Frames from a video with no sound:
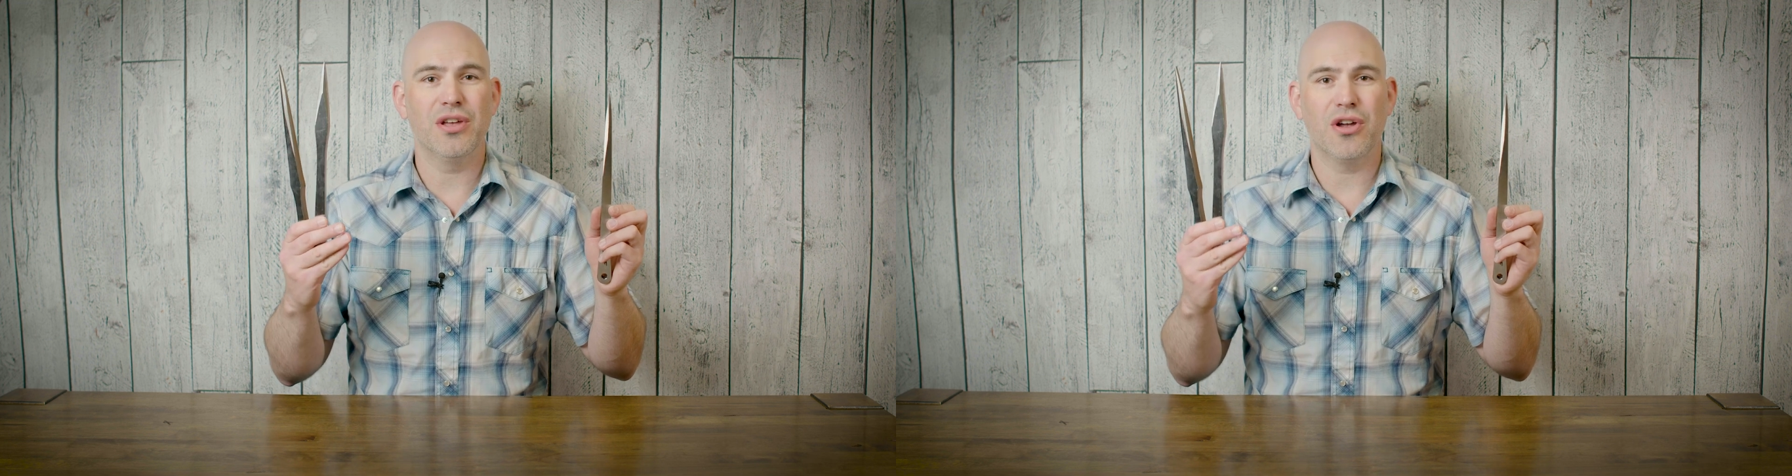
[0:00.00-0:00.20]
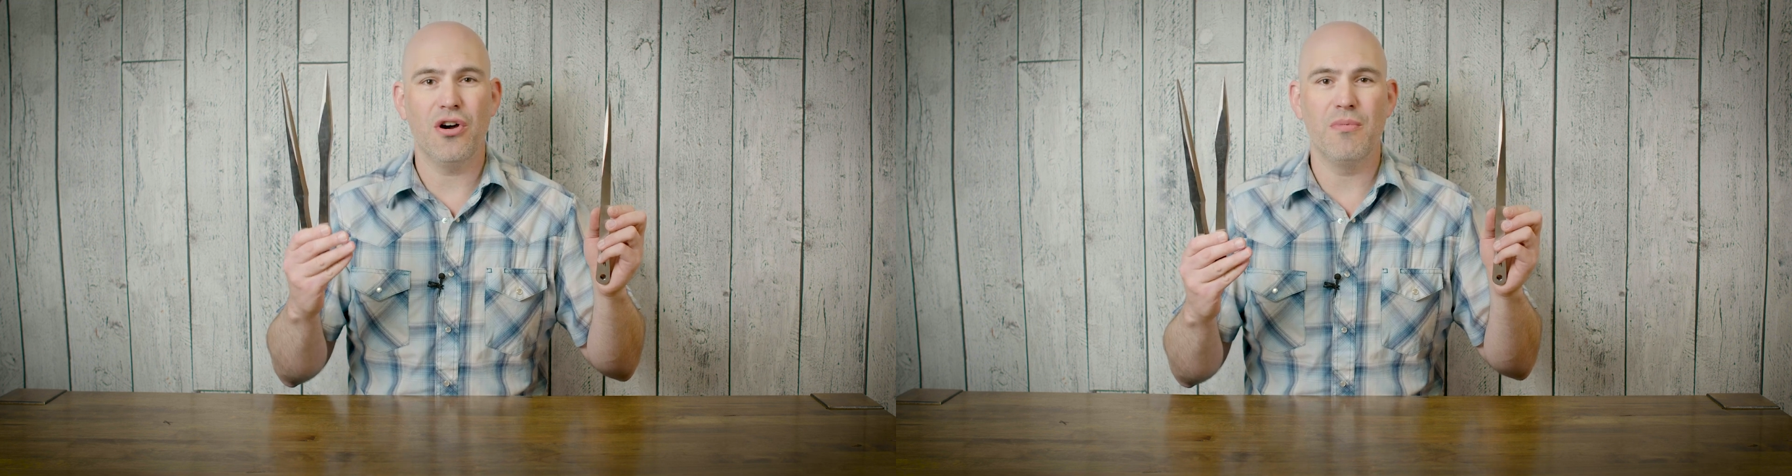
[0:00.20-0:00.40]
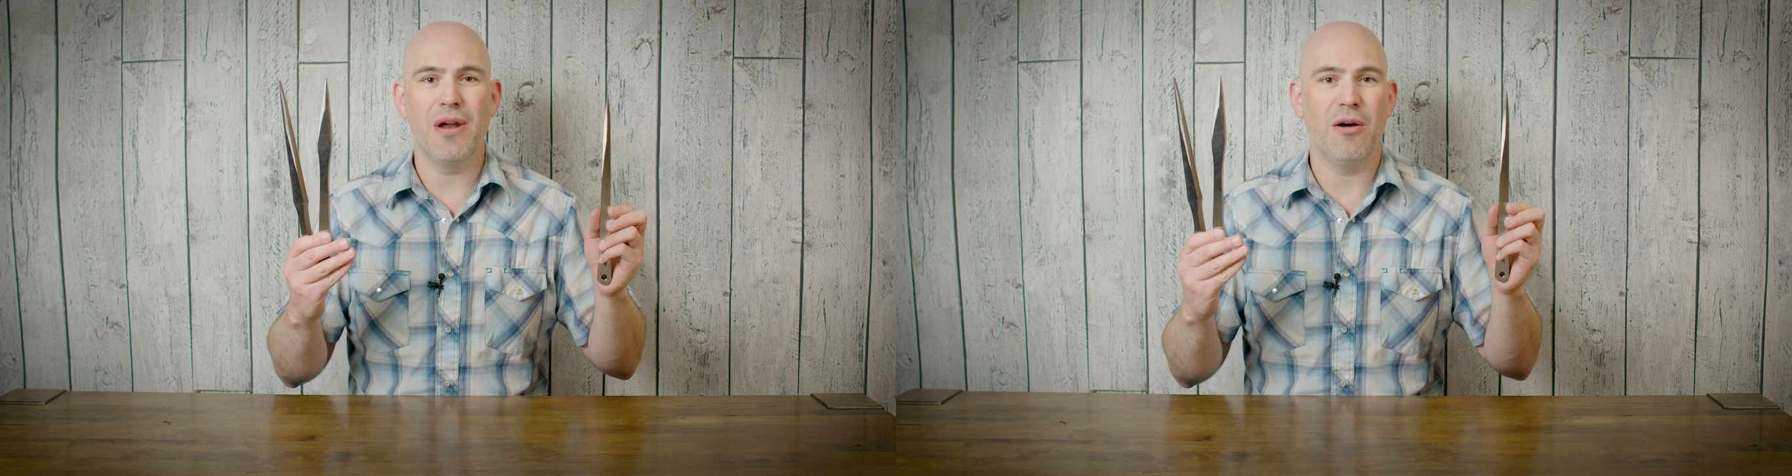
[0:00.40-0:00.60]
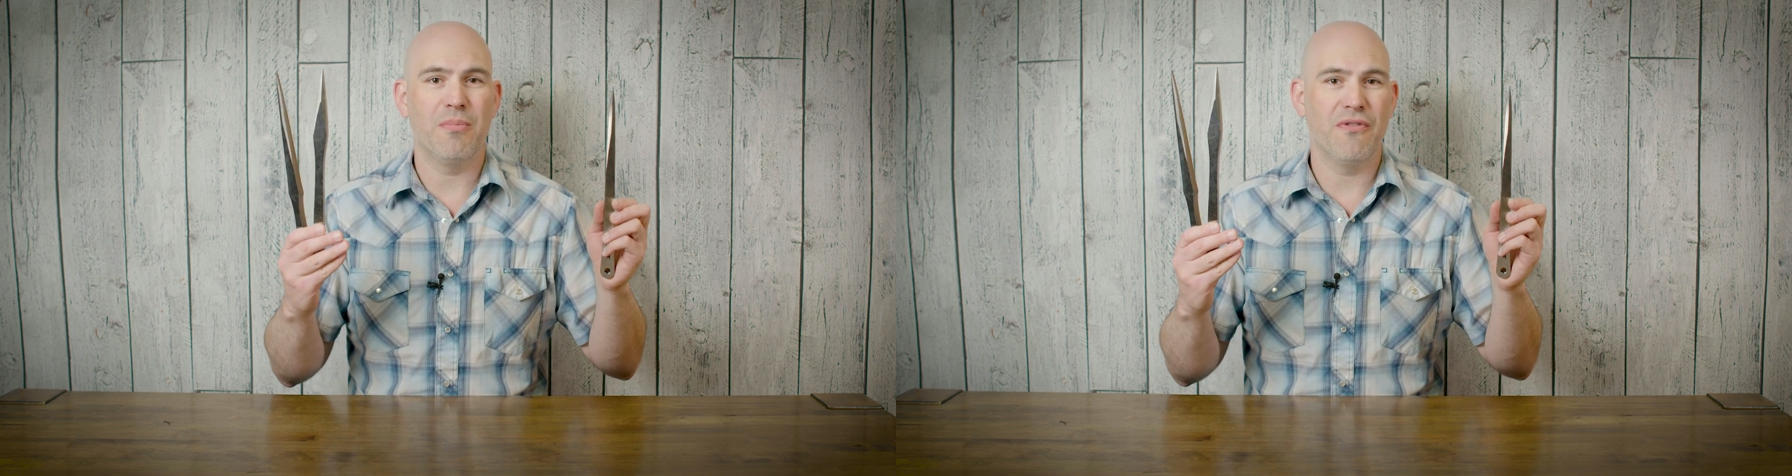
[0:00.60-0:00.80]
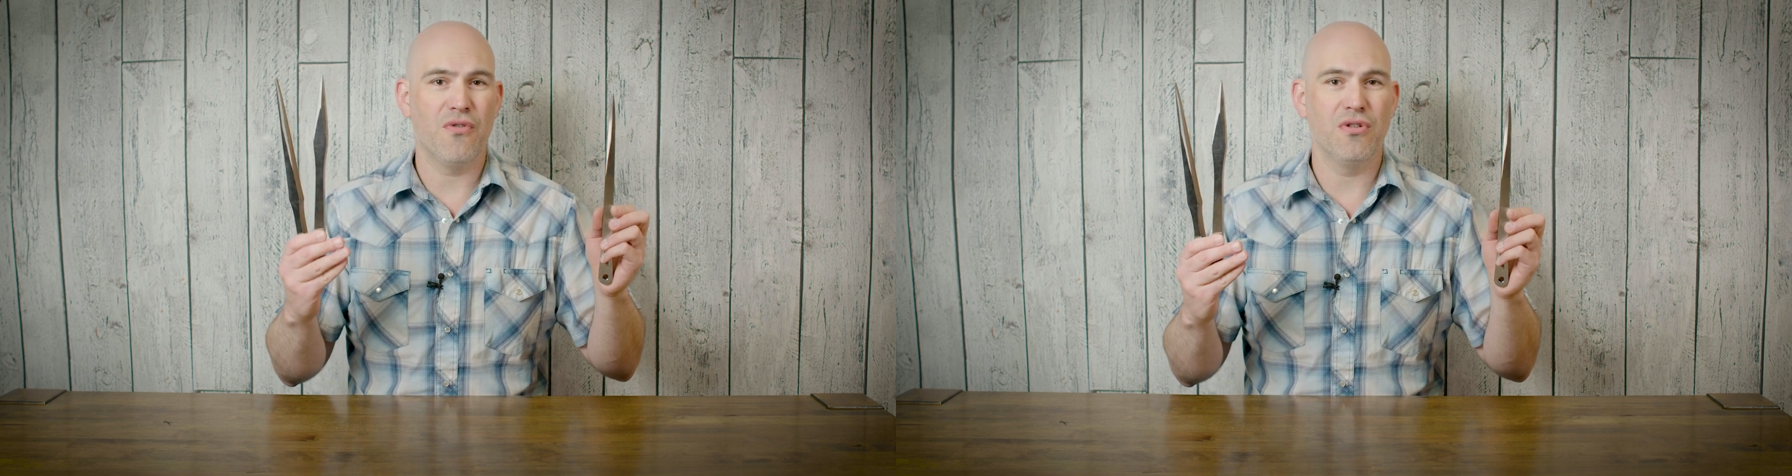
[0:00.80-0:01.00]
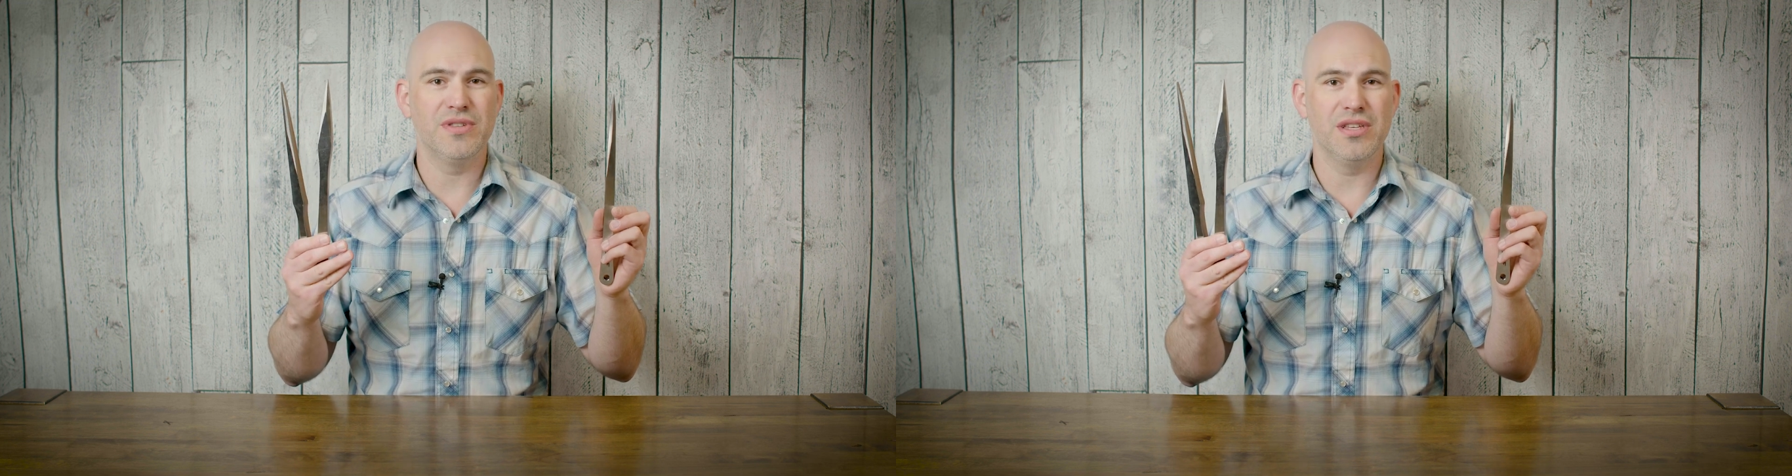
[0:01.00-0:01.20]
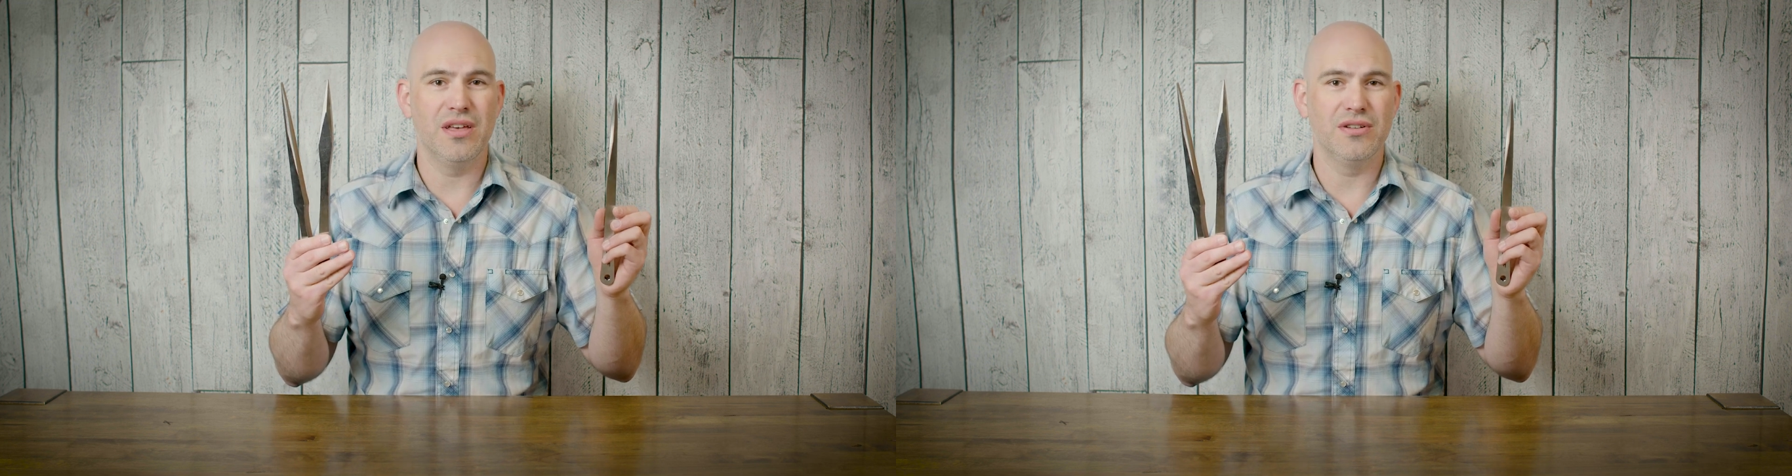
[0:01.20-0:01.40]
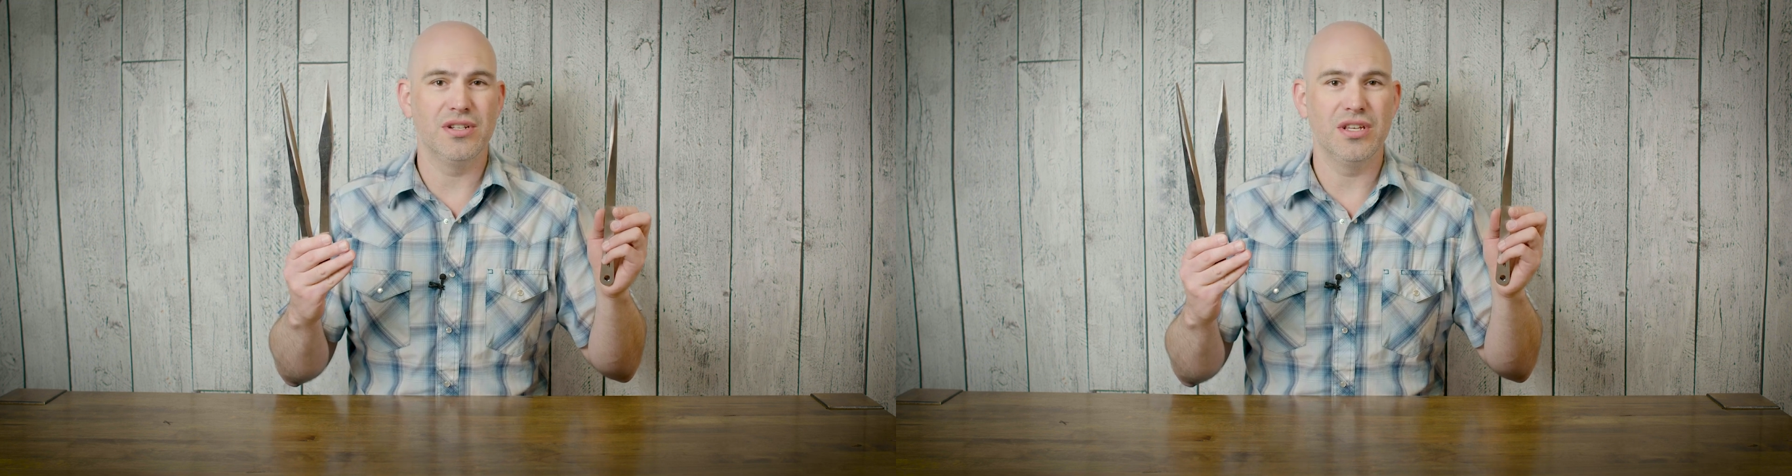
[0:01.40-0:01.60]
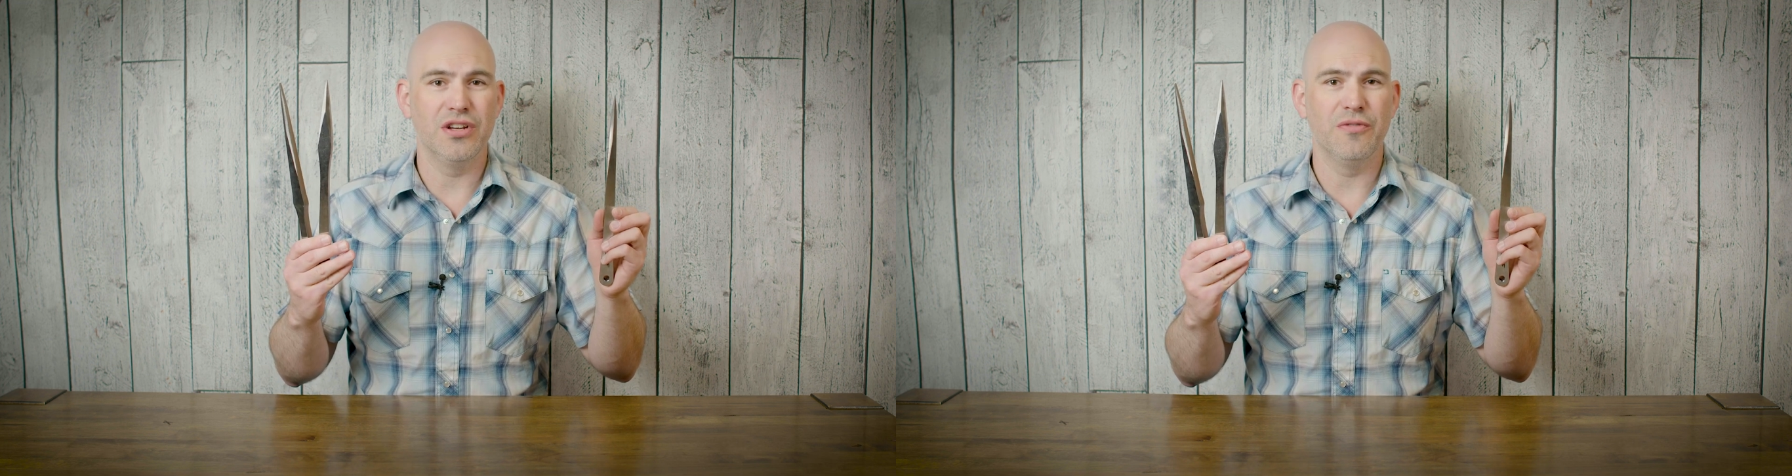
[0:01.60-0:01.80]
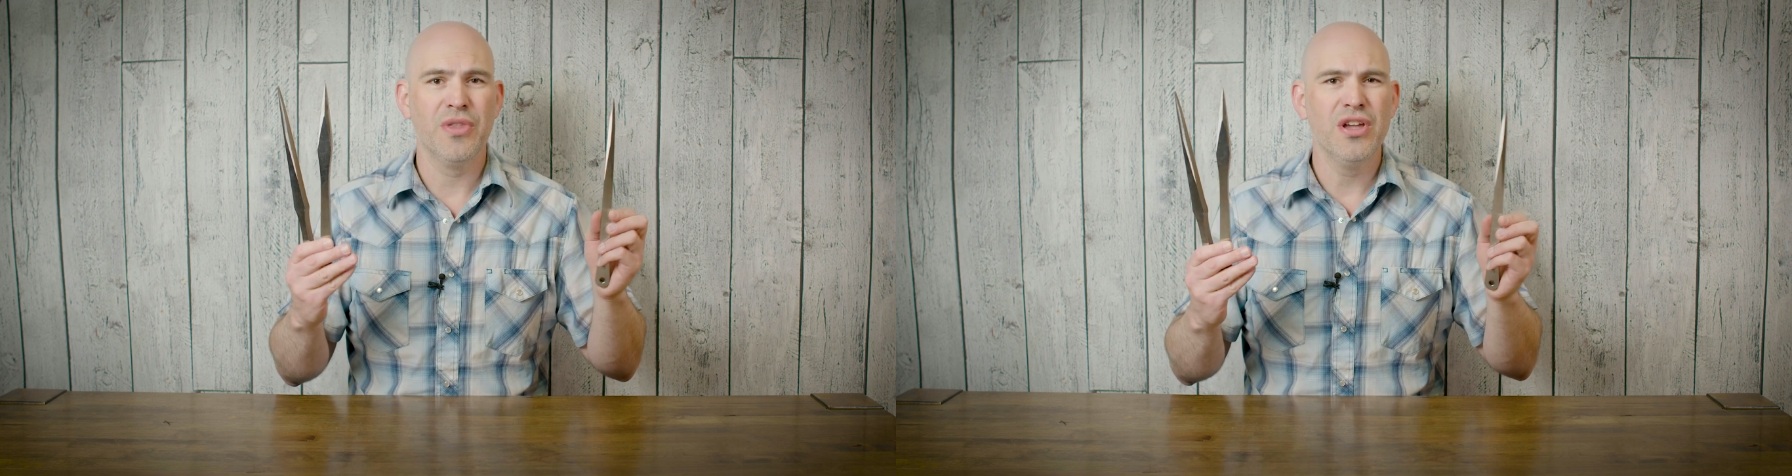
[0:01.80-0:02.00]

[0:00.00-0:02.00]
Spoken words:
the Cobra outperforms the other two.